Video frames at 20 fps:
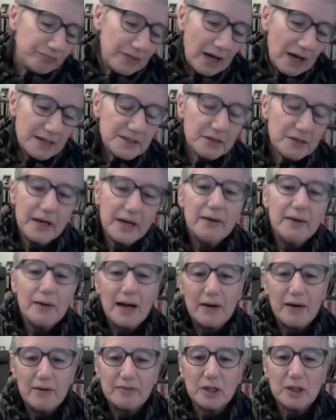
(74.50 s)
I don't know,
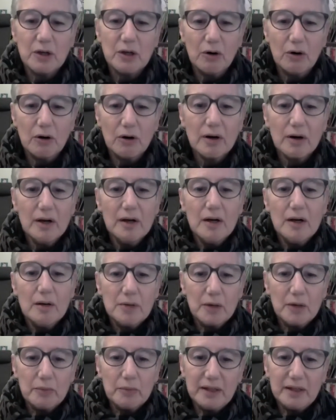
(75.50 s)
however long,
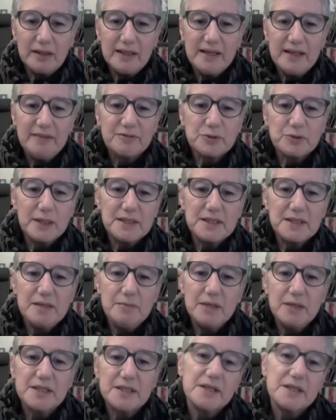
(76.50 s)
but we'll leave 20
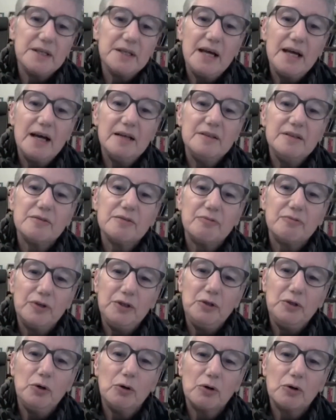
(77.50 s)
minutes at the end for
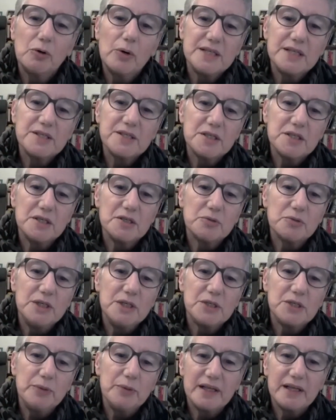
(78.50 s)
your questions,
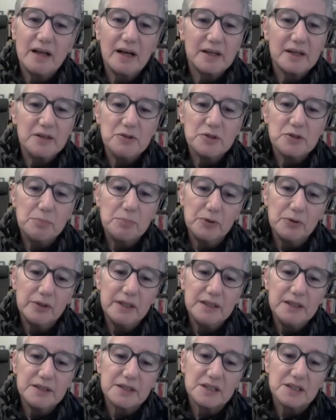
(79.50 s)
which we'd like you to put
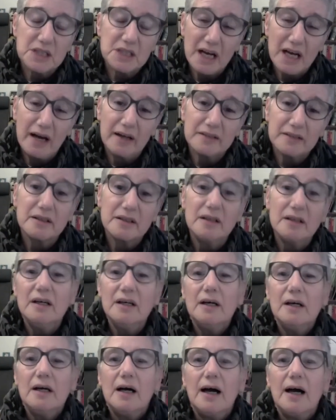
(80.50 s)
into chat
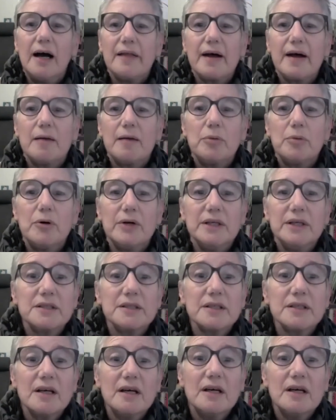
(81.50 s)
at that point.